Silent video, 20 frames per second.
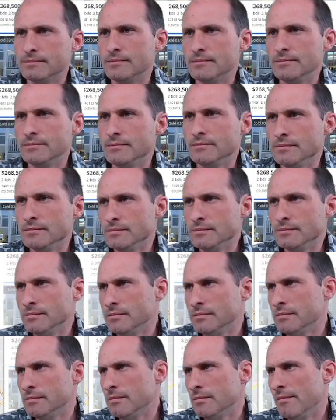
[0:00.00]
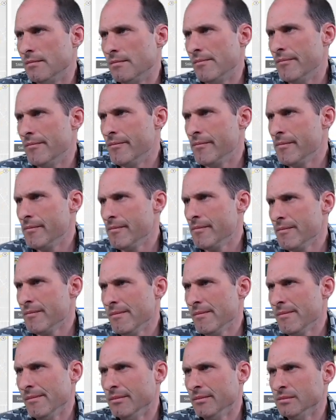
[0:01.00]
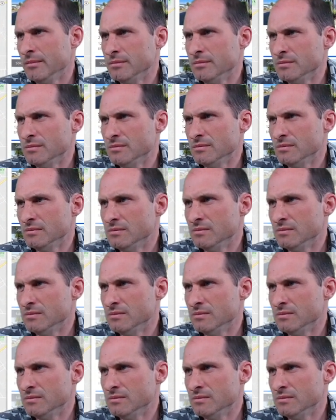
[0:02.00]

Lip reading: (no one is talking)